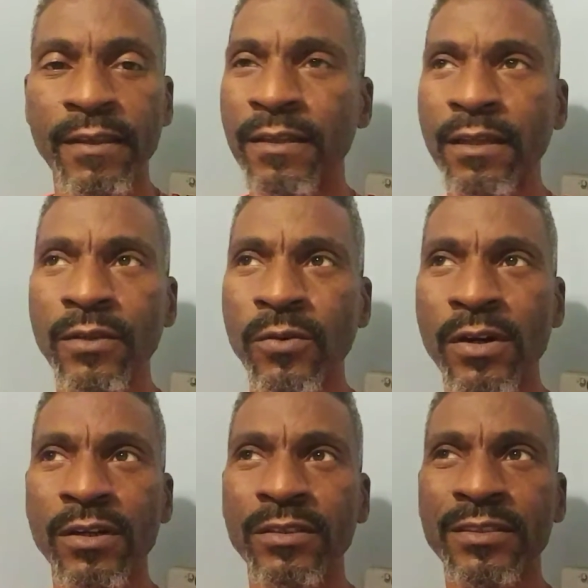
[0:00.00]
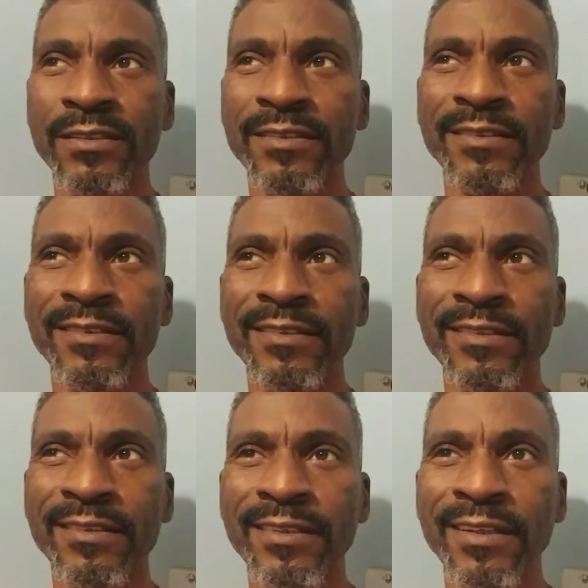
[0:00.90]
In other words,
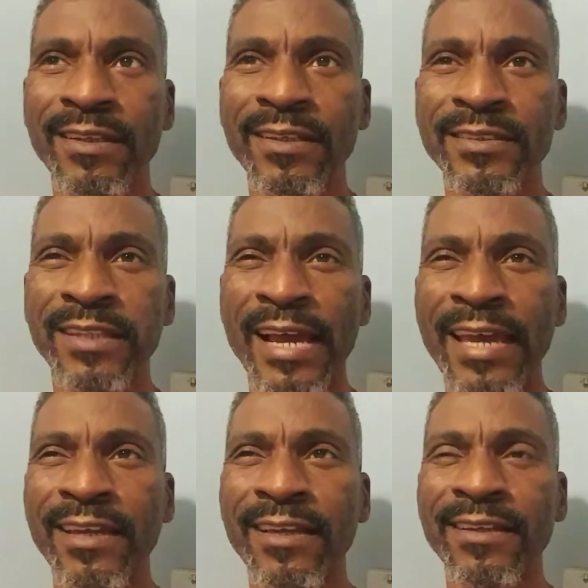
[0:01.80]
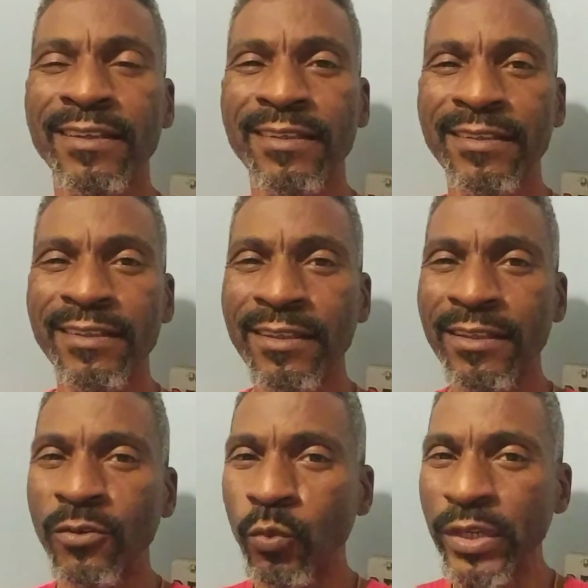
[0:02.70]
it's like
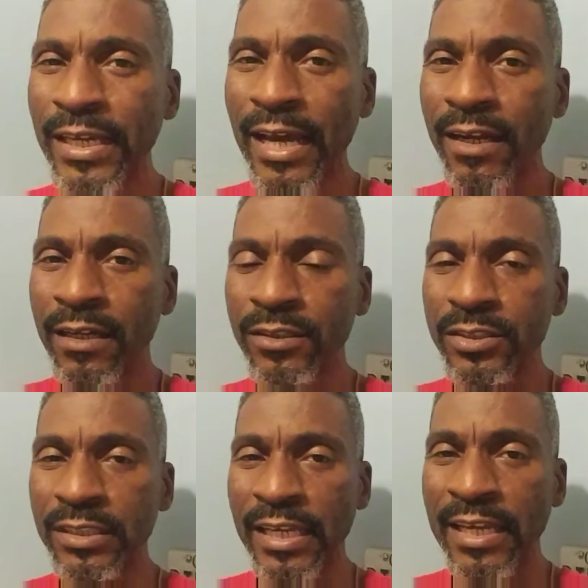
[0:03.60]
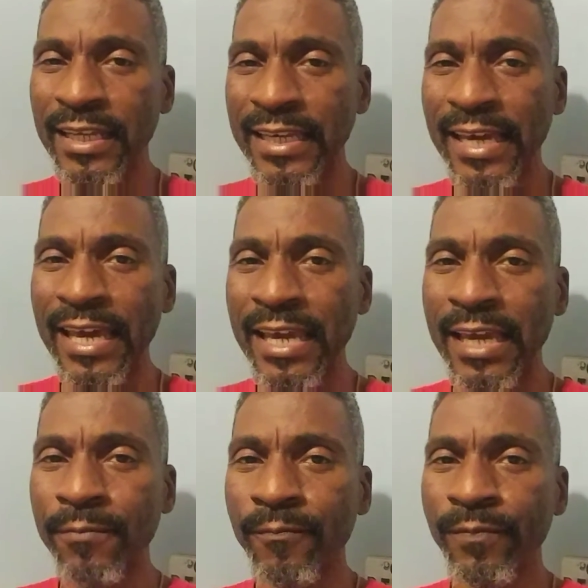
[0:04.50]
we got to understand the
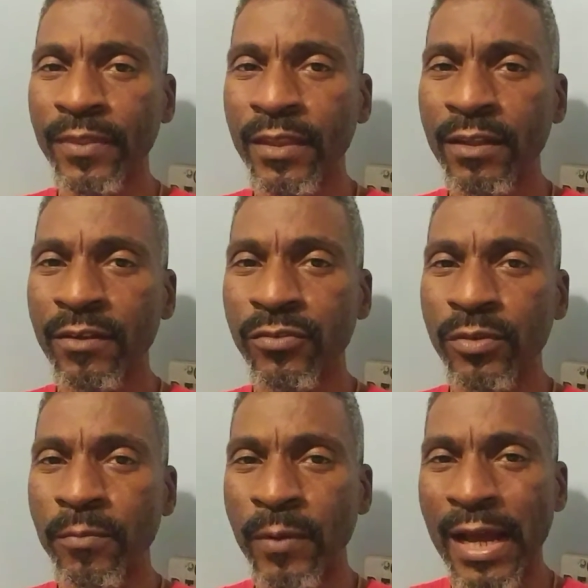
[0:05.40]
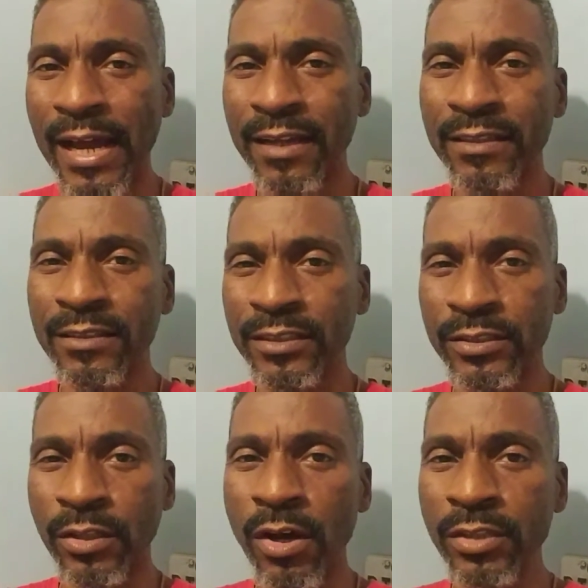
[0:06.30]
game from how these
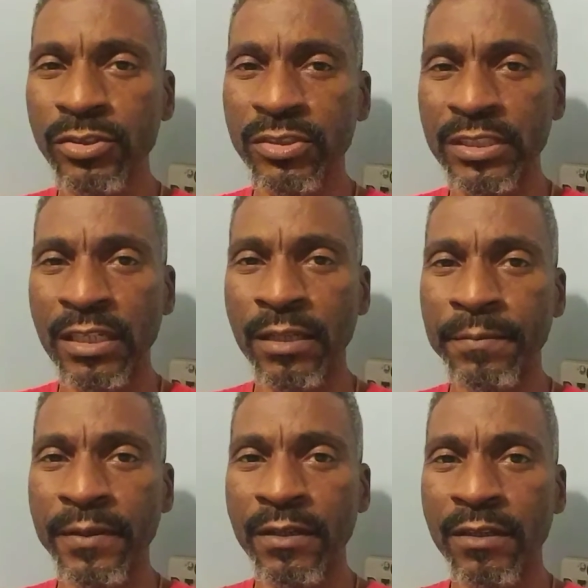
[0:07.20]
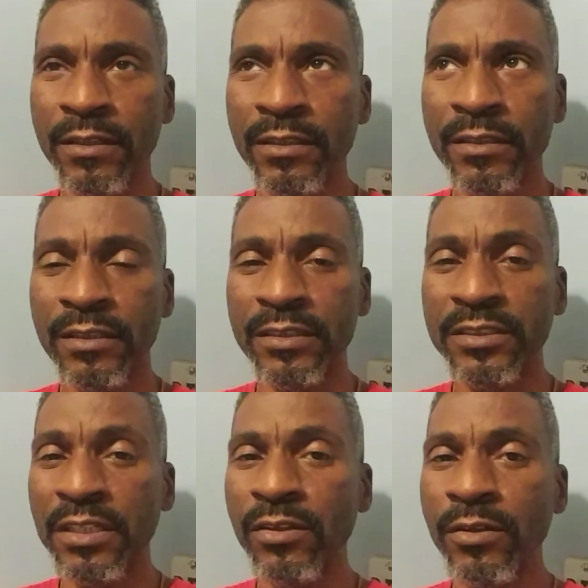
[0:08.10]
laws are set up here,
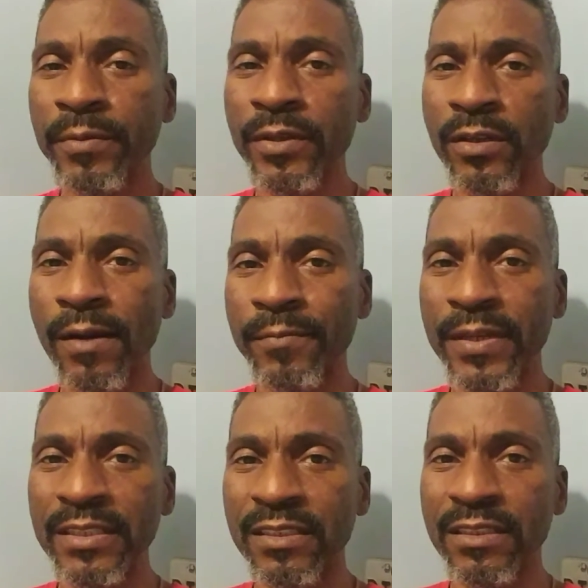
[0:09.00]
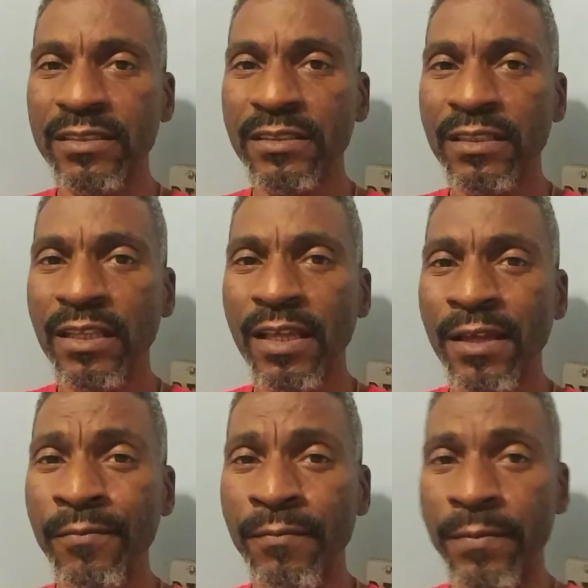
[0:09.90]
continue to build our business,
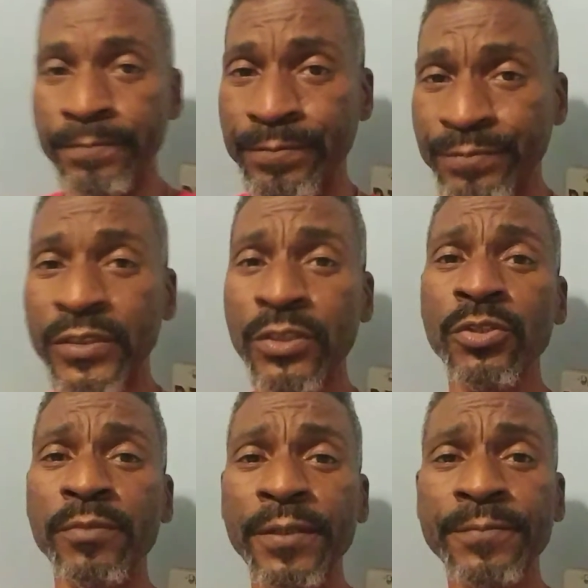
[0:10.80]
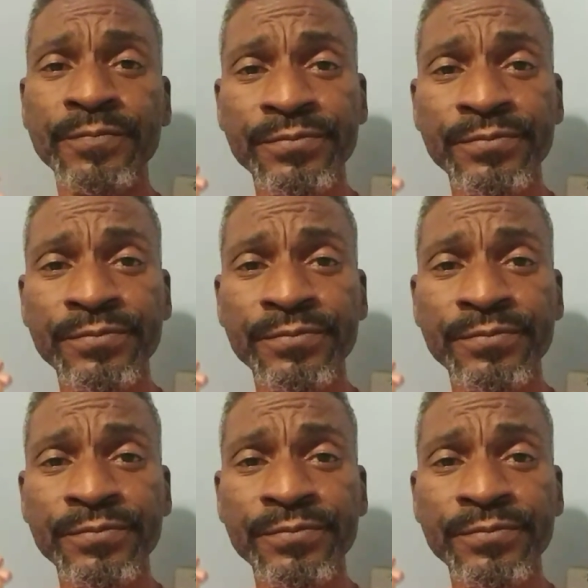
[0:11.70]
excuse me,